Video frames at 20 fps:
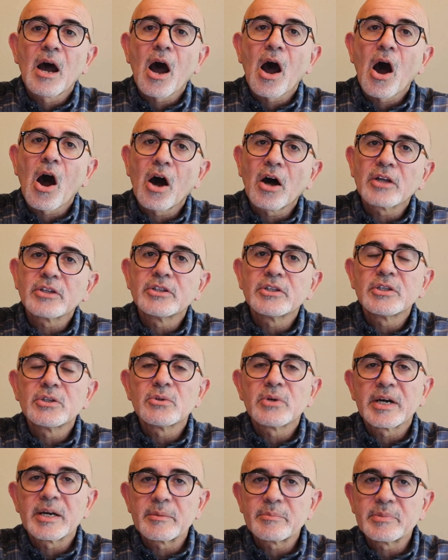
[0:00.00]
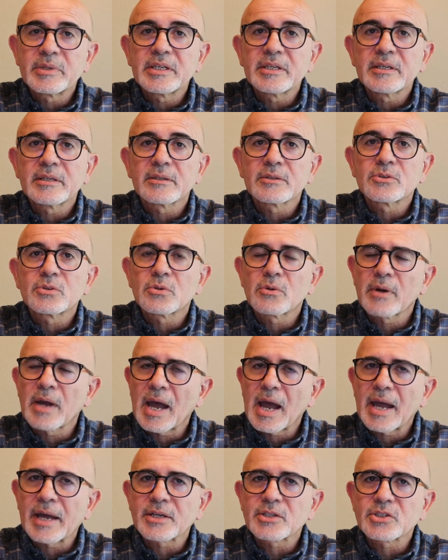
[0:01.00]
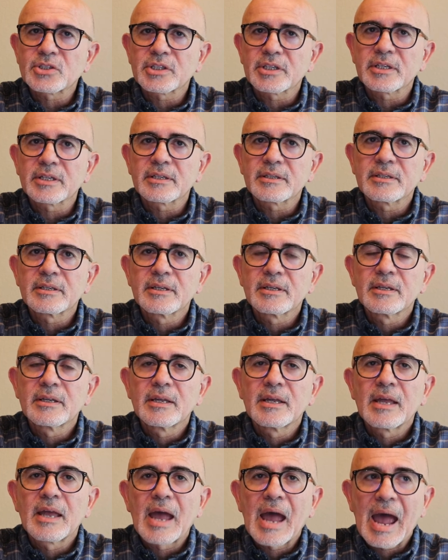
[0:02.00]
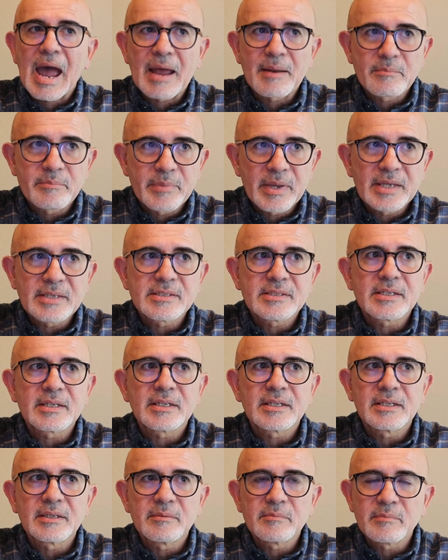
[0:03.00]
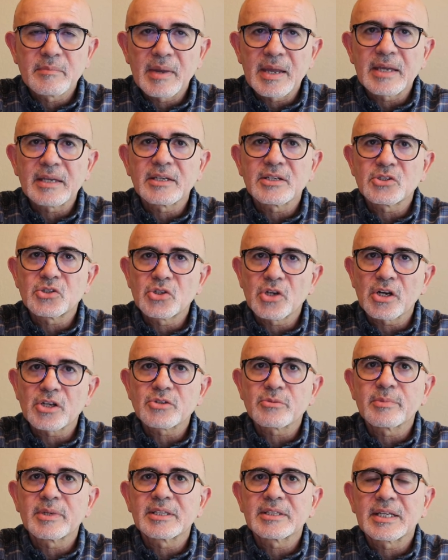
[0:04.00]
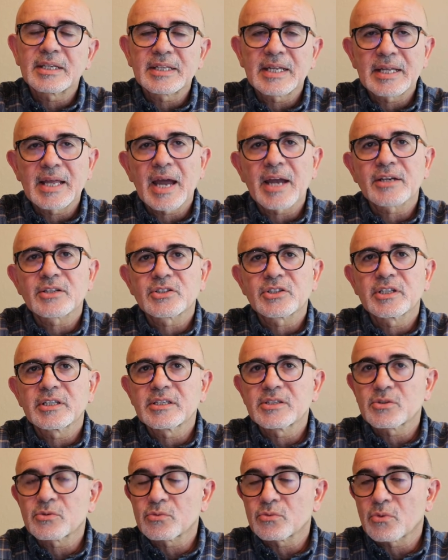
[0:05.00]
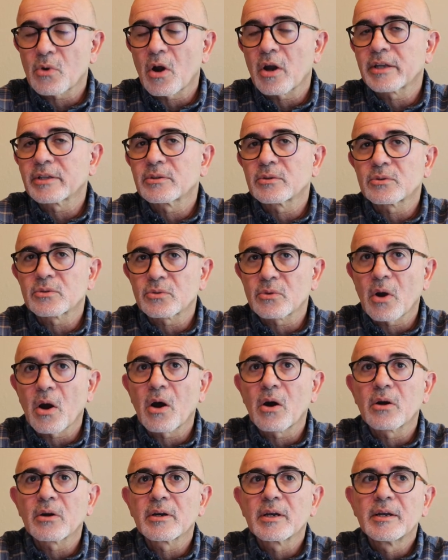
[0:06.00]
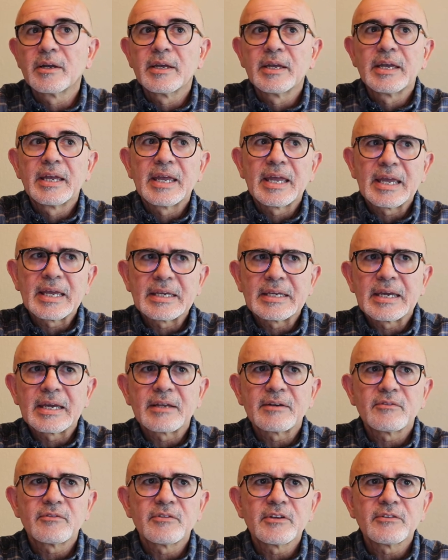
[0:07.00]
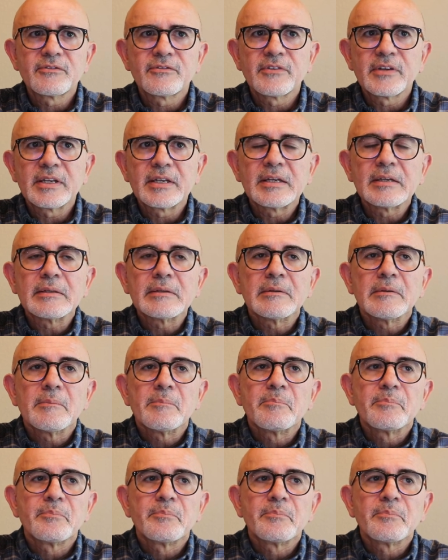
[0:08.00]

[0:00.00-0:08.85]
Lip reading: how do you appeal to action and basically make a judgment that an action is right or wrong? Again, we feel